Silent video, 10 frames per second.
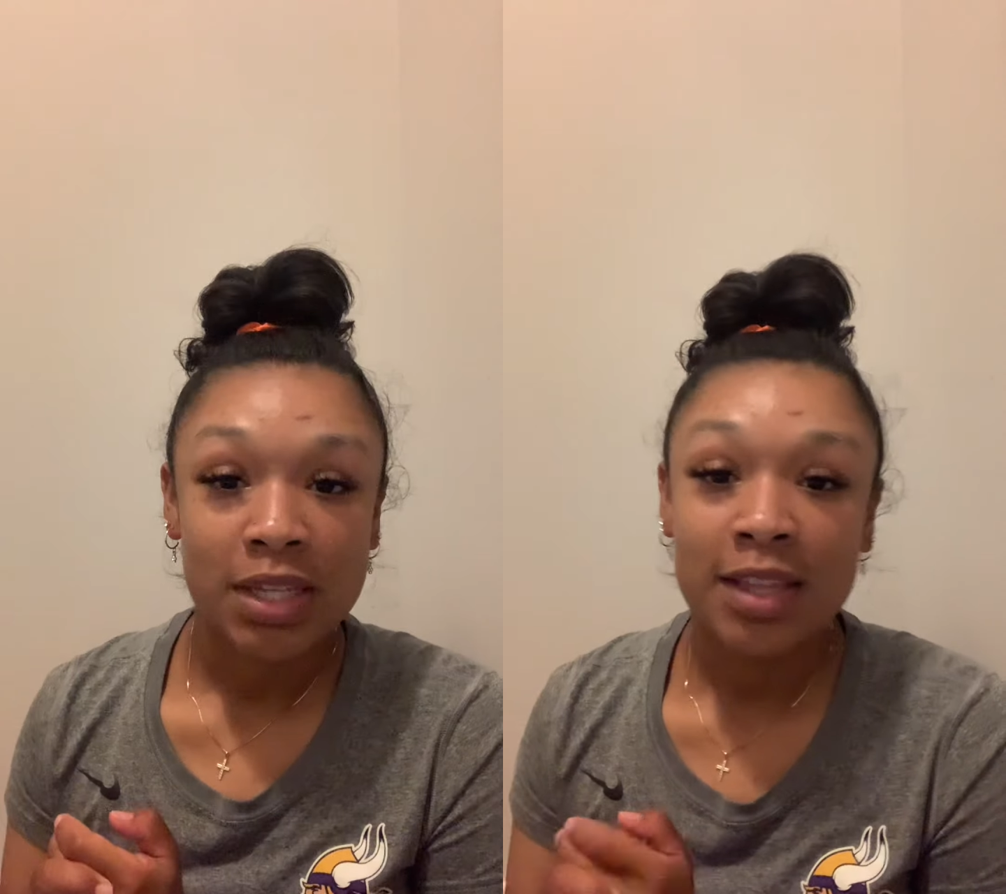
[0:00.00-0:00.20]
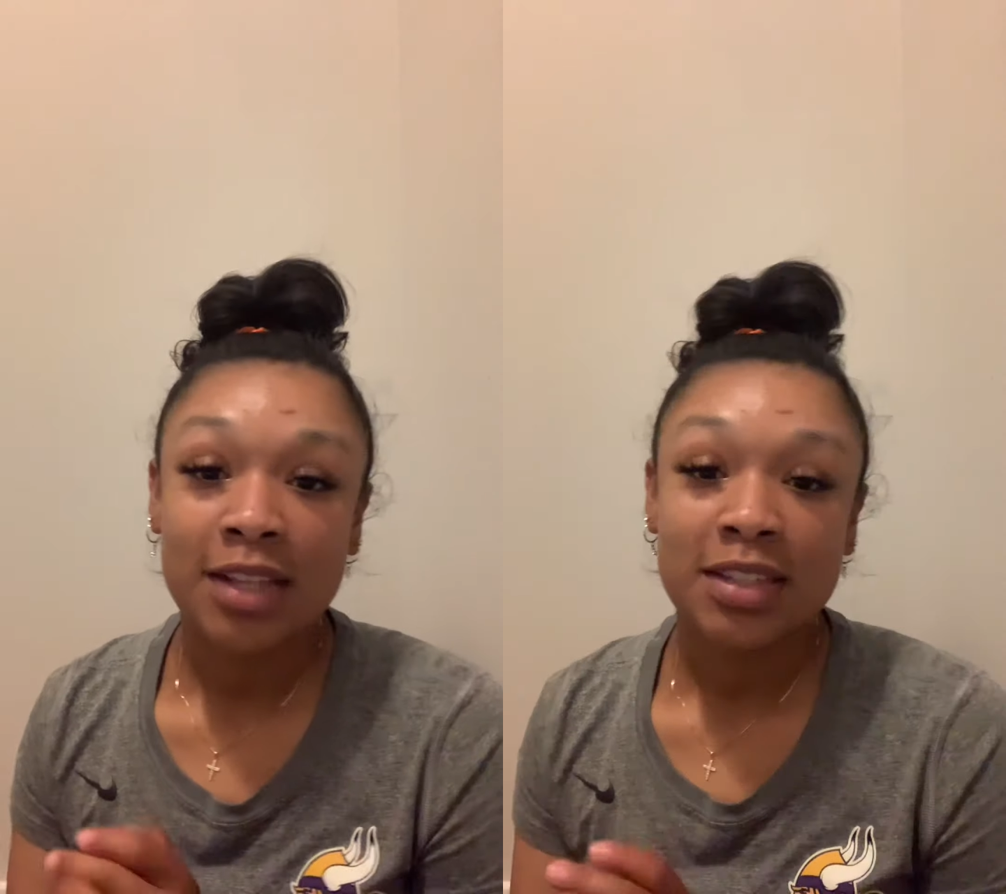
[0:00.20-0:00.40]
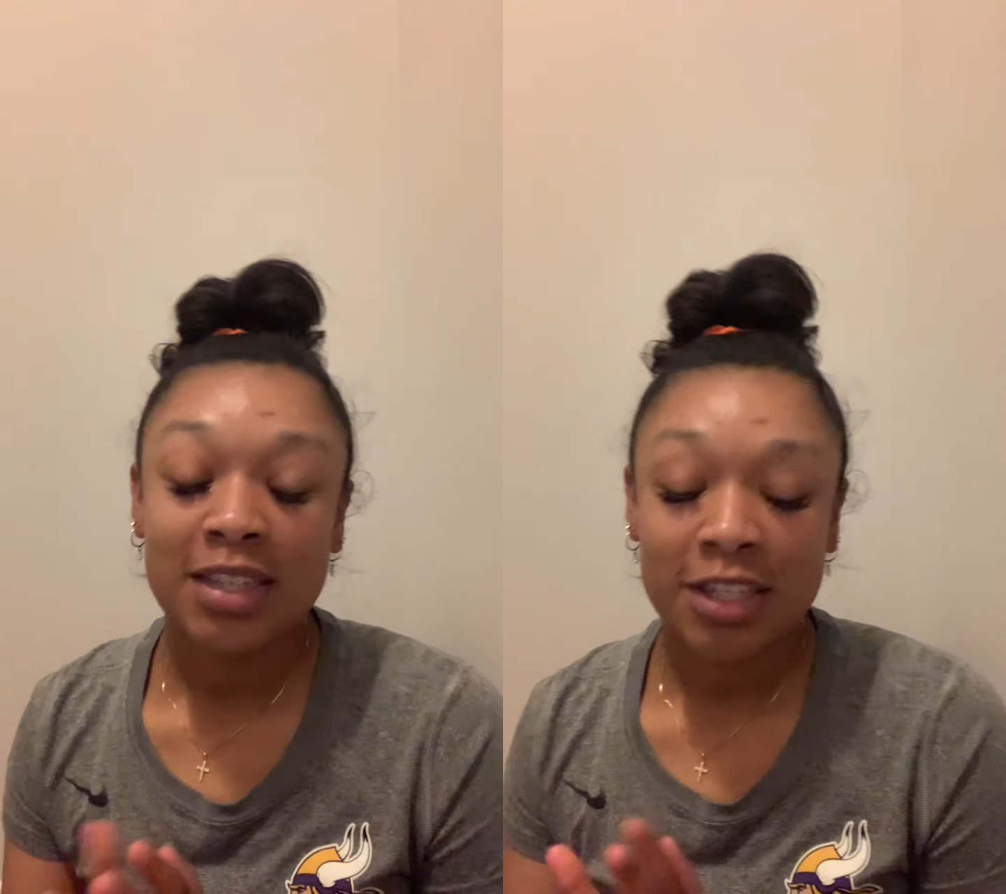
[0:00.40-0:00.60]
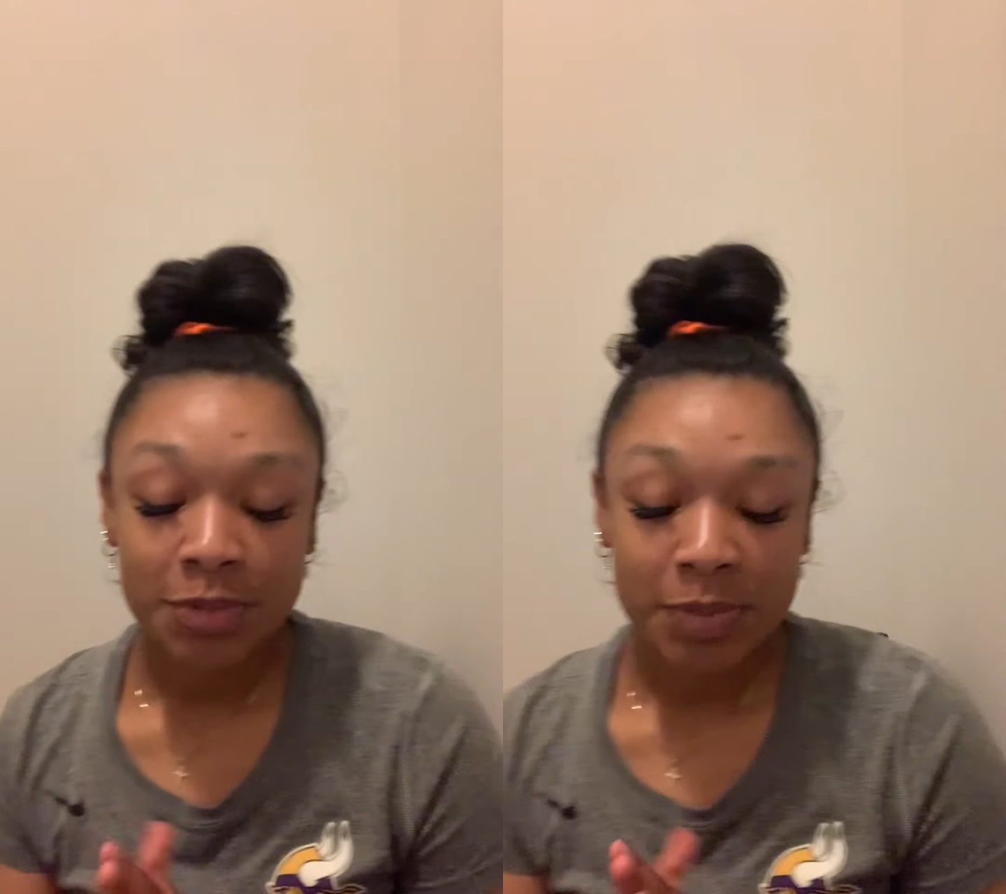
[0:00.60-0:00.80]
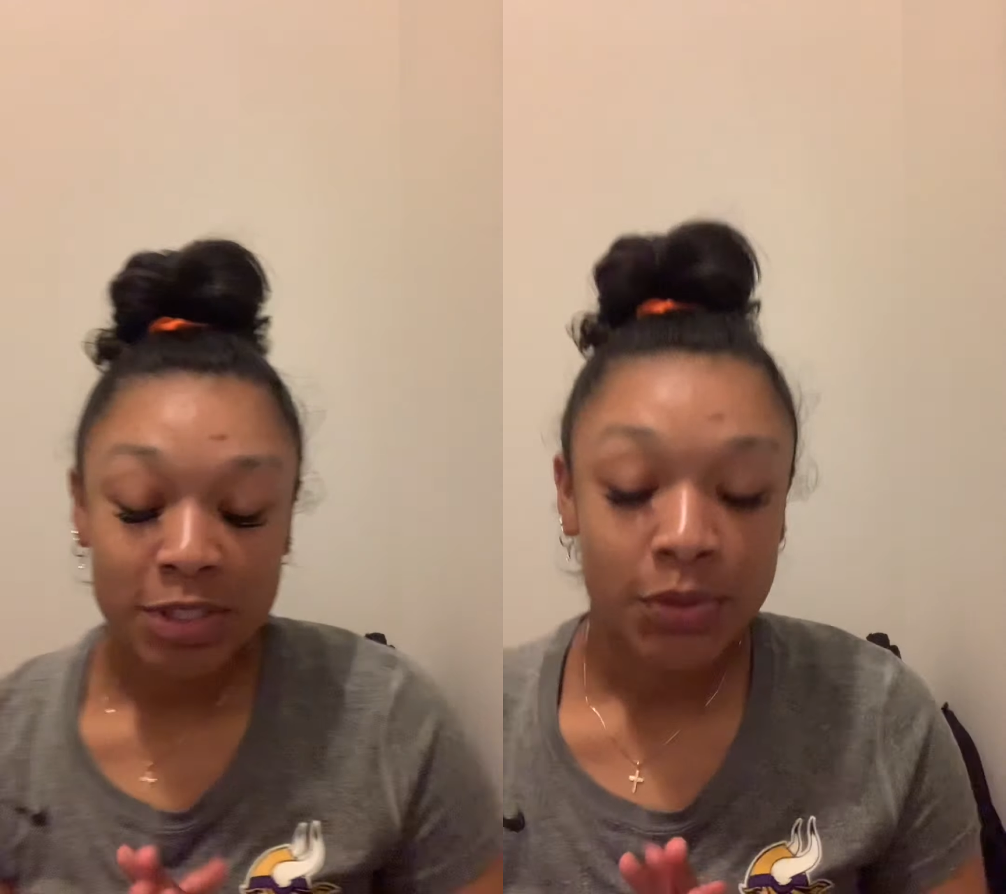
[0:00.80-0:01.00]
technique I should
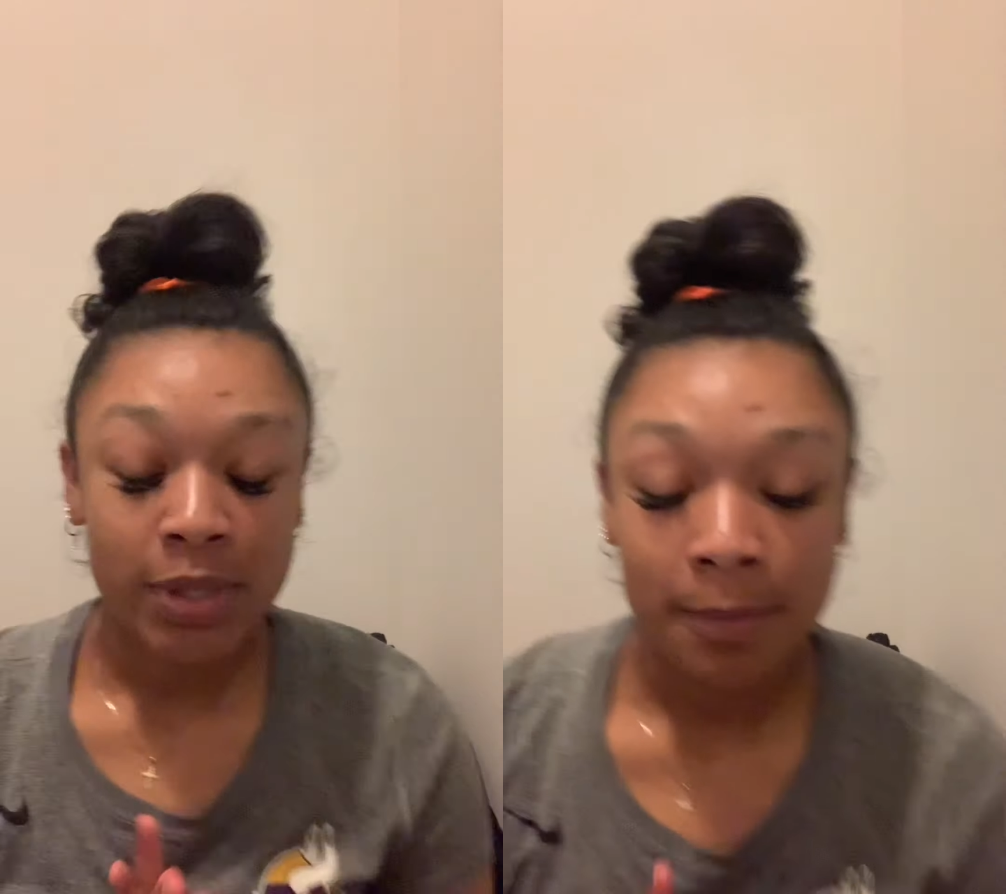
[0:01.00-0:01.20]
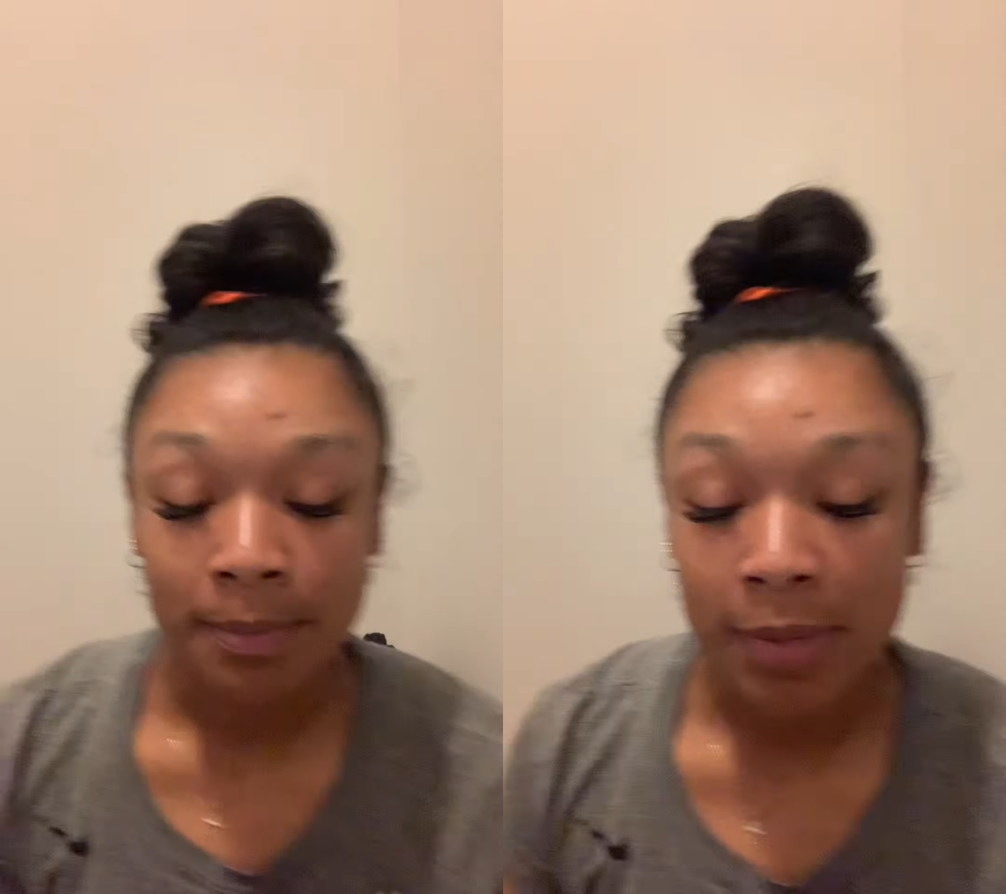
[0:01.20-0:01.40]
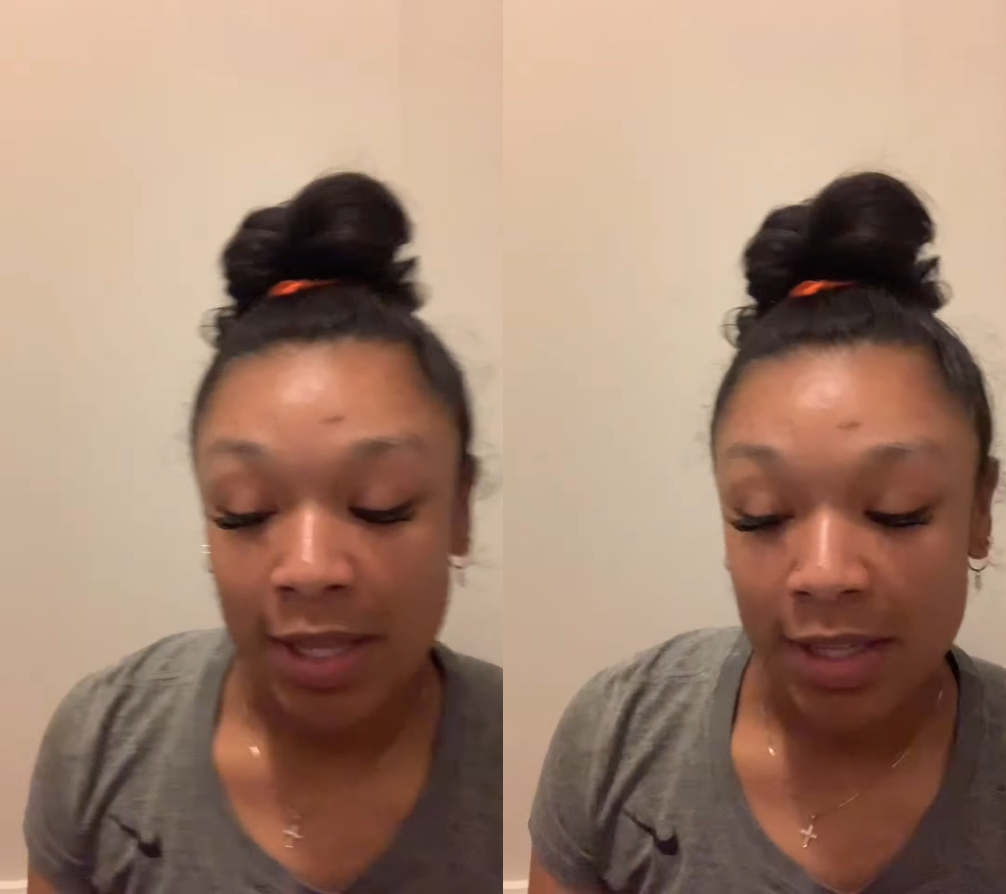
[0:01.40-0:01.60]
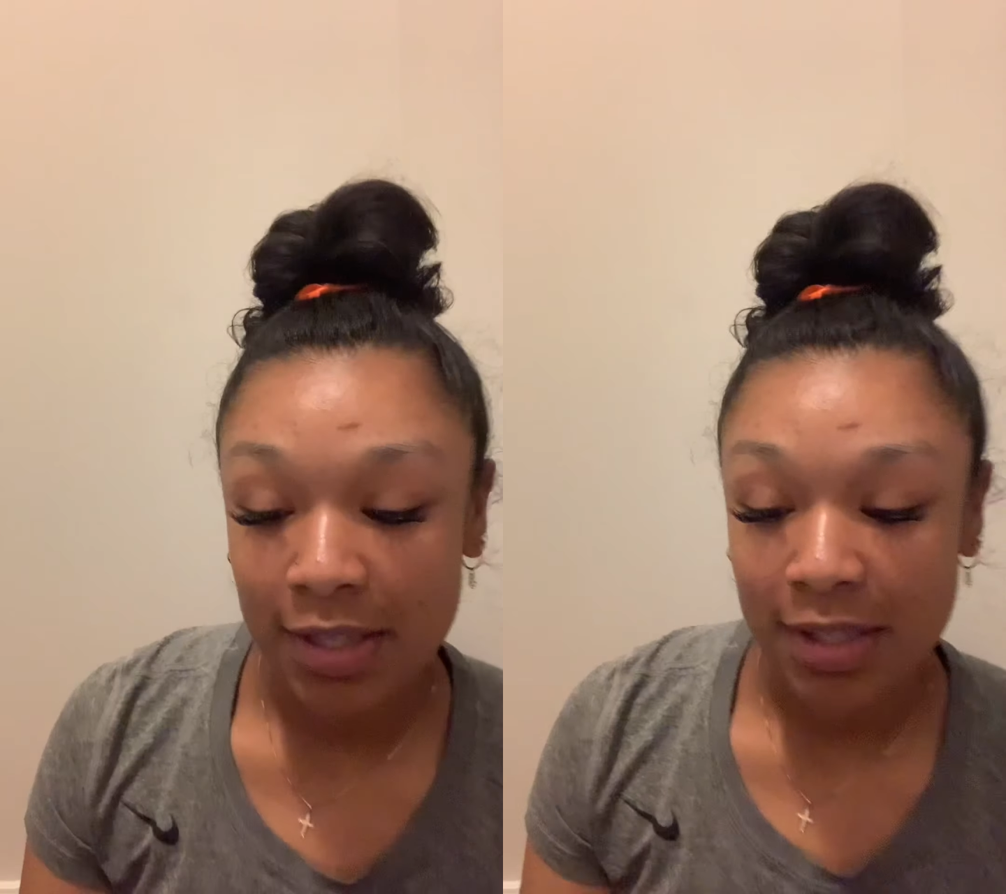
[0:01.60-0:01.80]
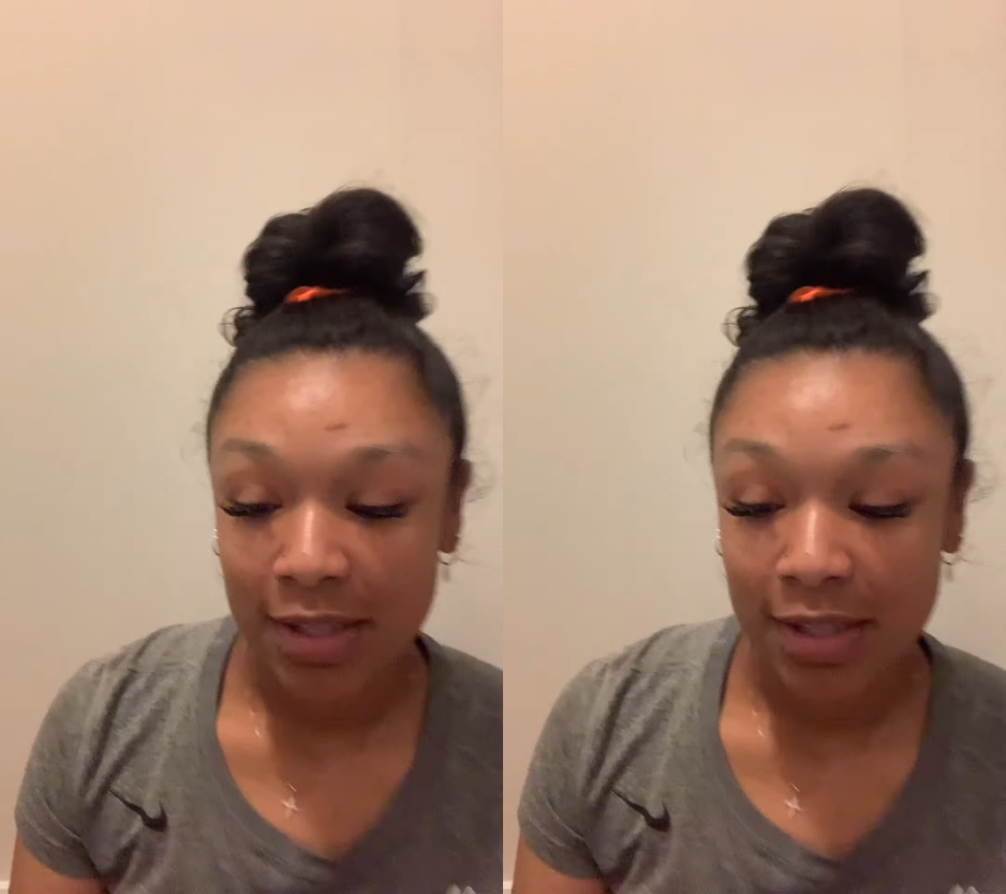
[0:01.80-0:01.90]
be doing, but